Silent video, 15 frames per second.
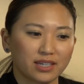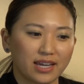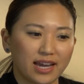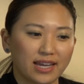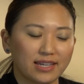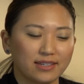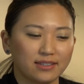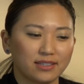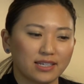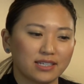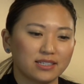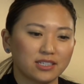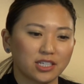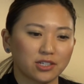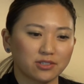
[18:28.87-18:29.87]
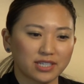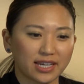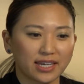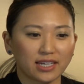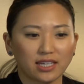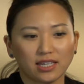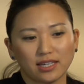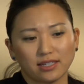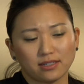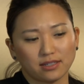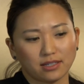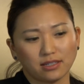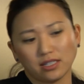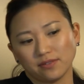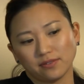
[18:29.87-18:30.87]
And then, you know, taking it
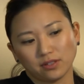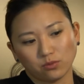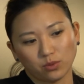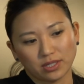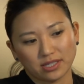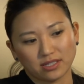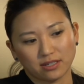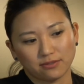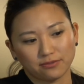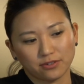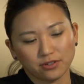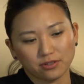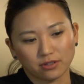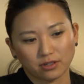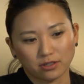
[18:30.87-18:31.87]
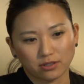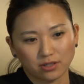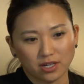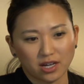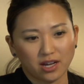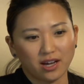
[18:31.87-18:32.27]
even one step further,